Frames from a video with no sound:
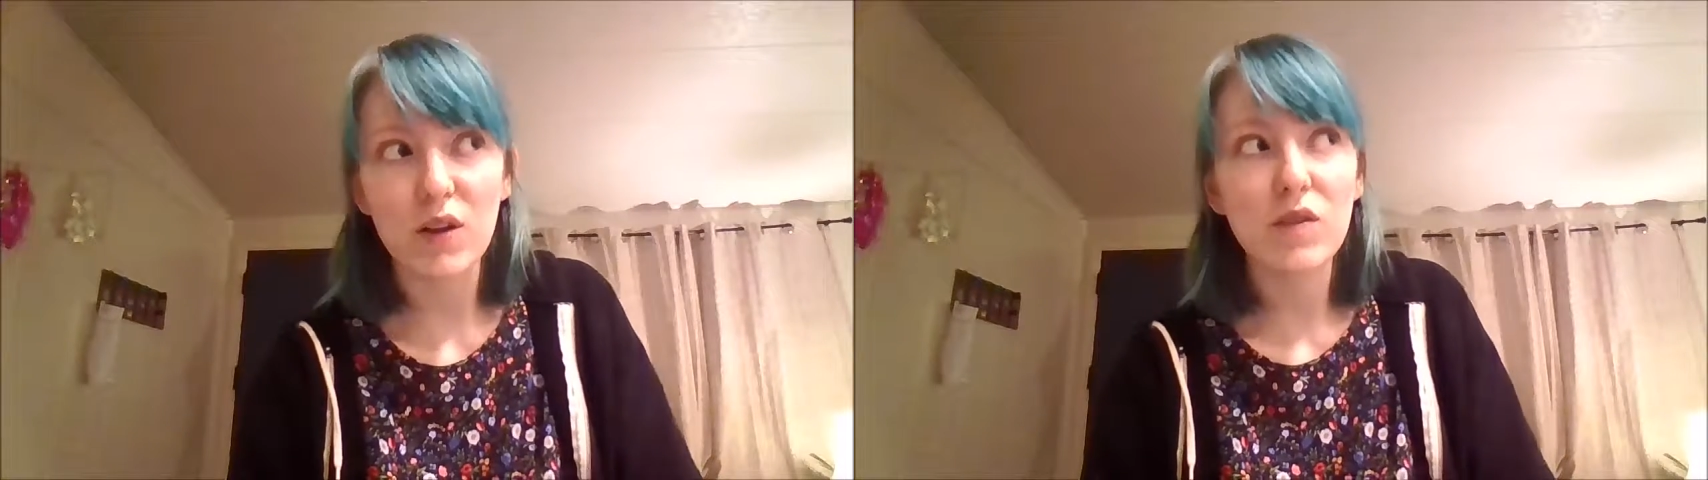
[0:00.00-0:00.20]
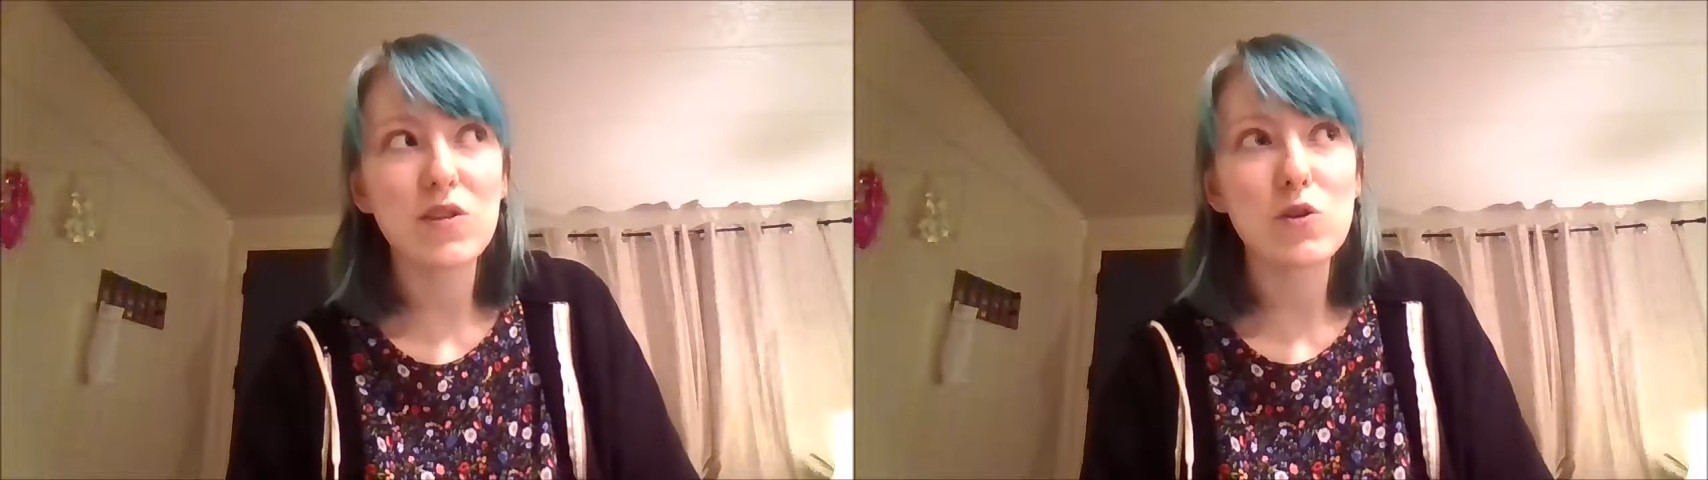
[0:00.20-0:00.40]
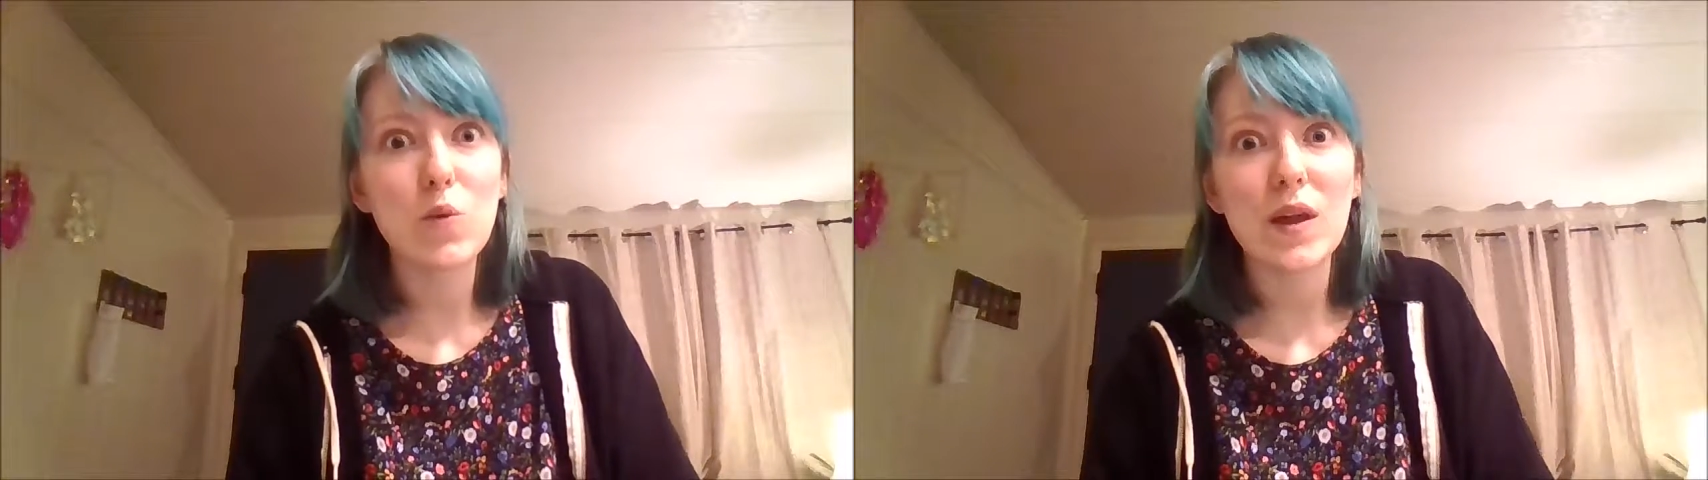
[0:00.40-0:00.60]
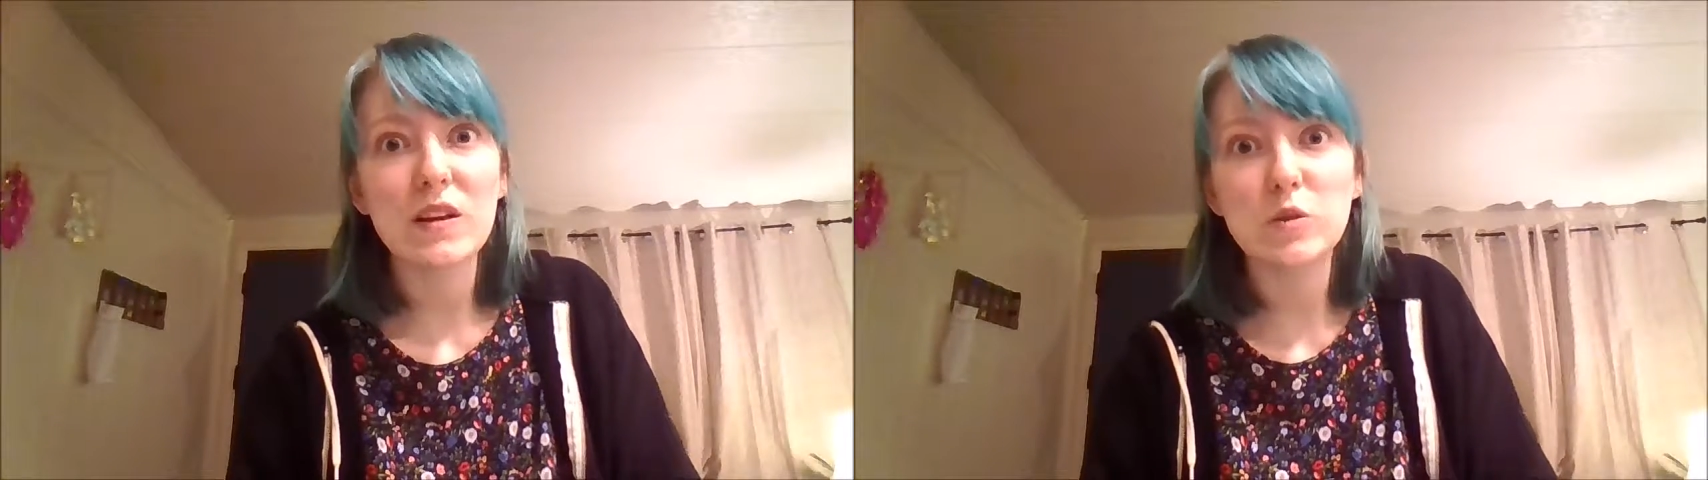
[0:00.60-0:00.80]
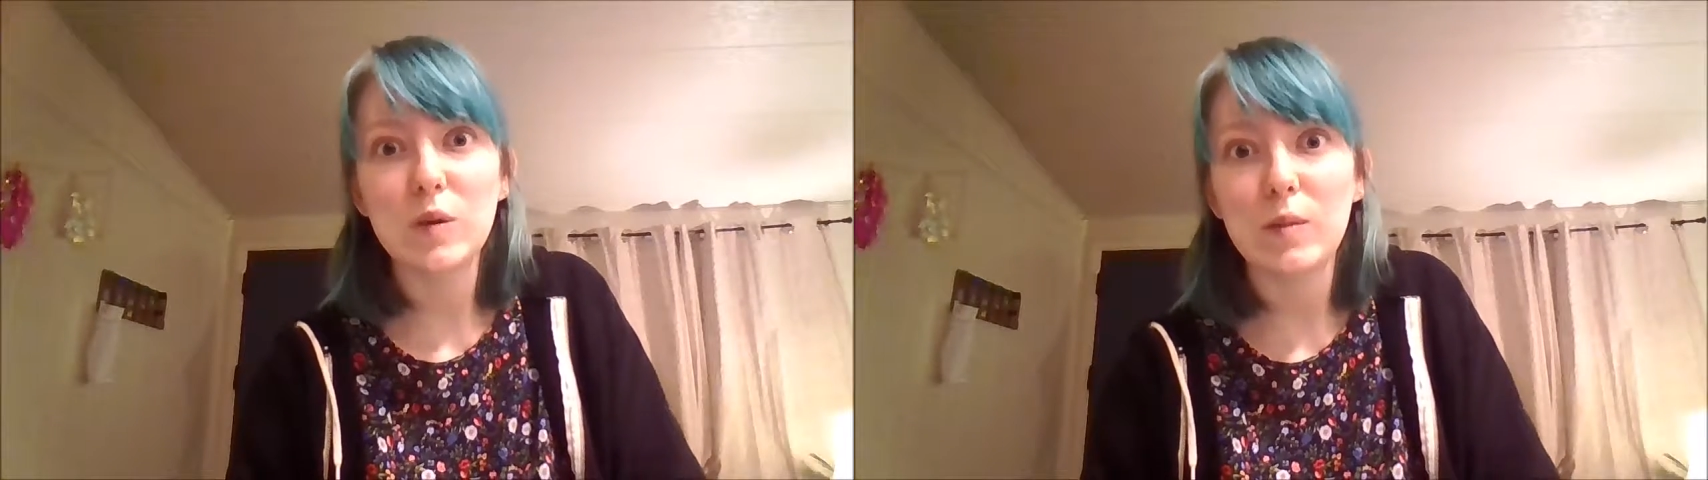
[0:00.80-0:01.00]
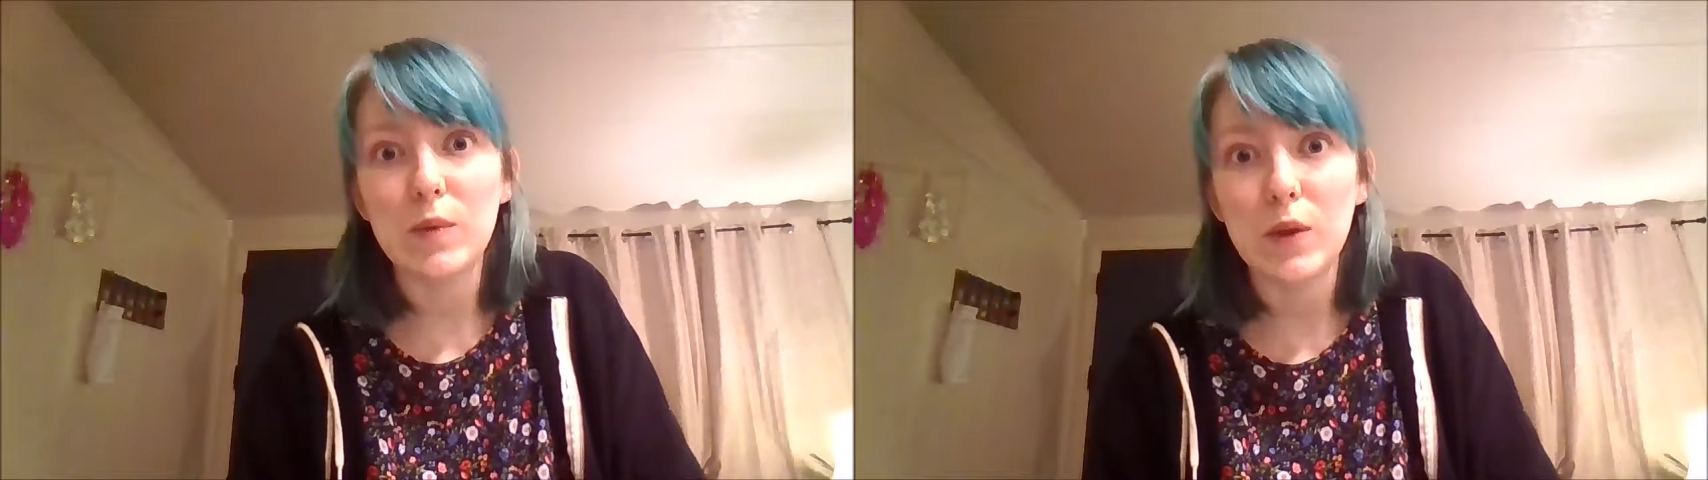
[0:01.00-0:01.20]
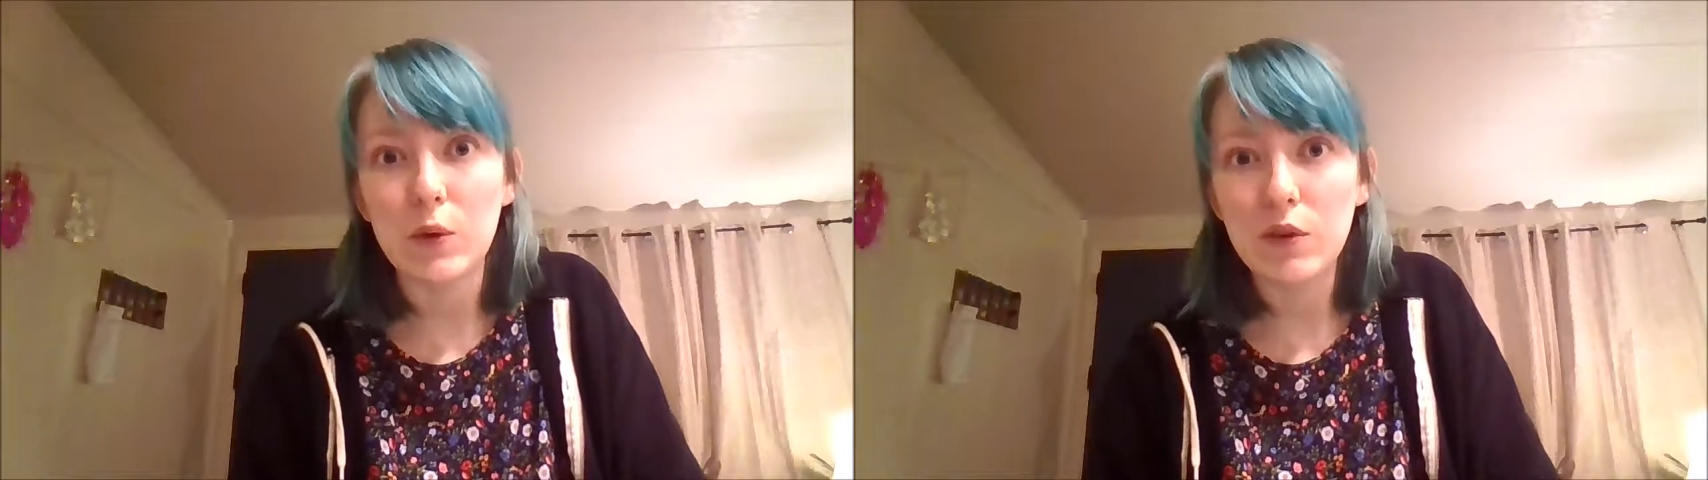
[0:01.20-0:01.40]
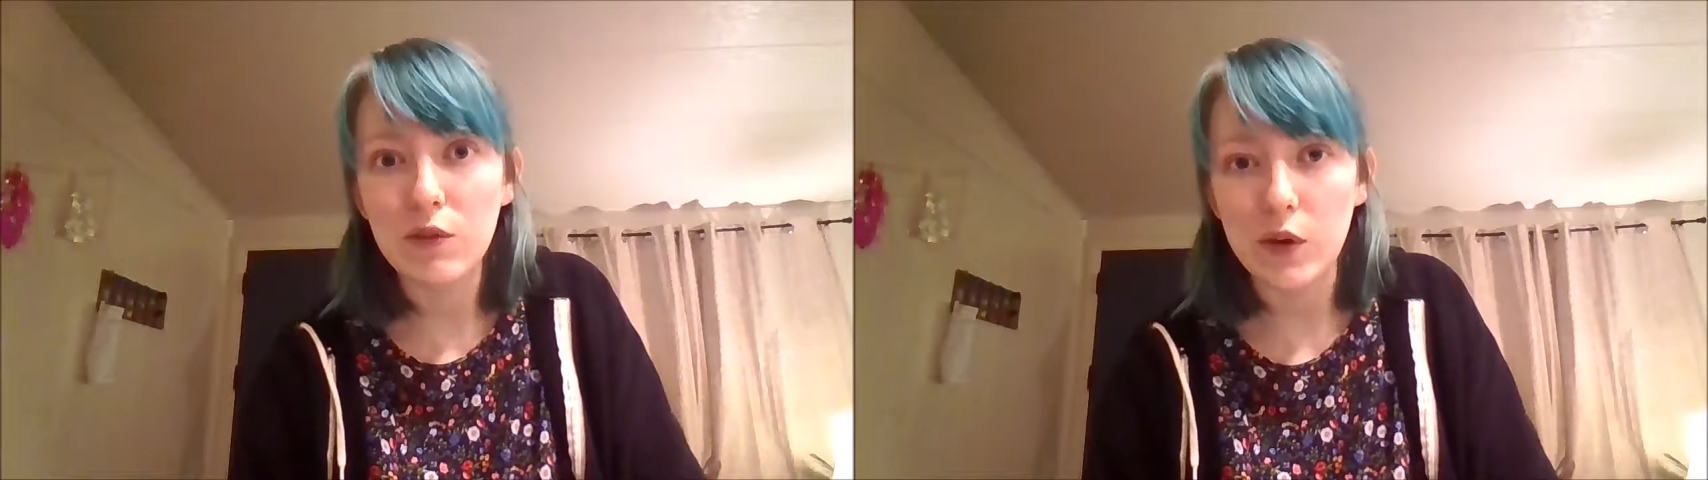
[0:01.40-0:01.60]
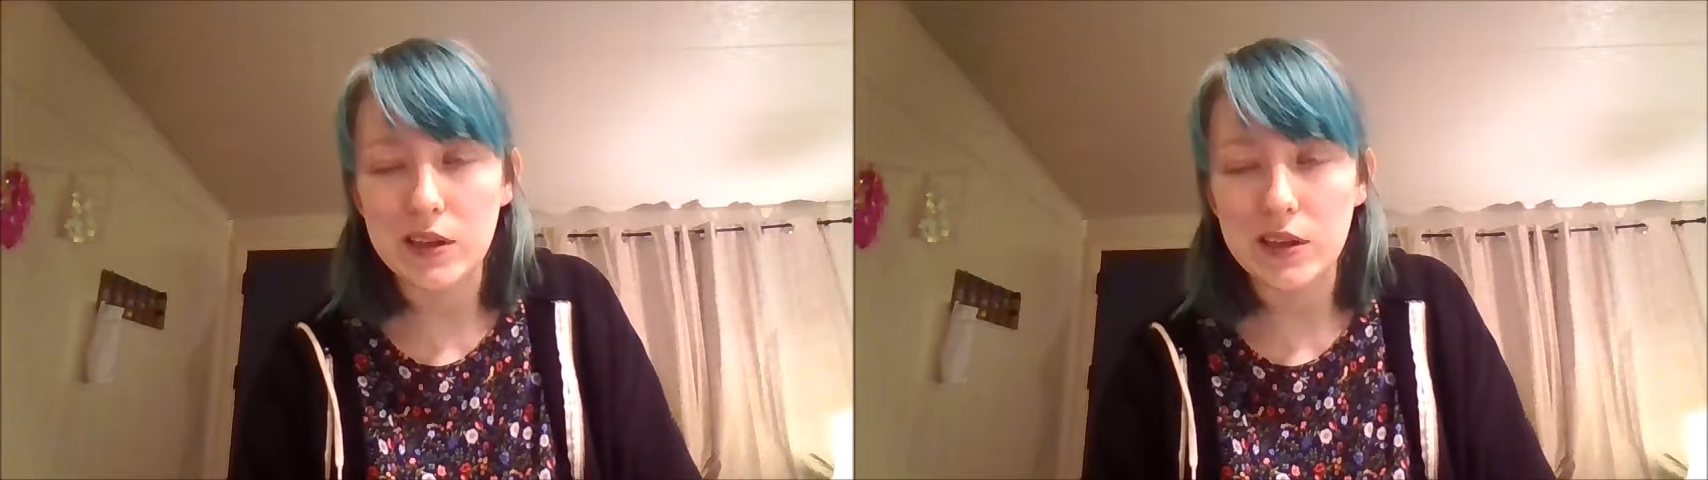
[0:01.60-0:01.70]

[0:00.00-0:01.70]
even though the weather's been beautiful.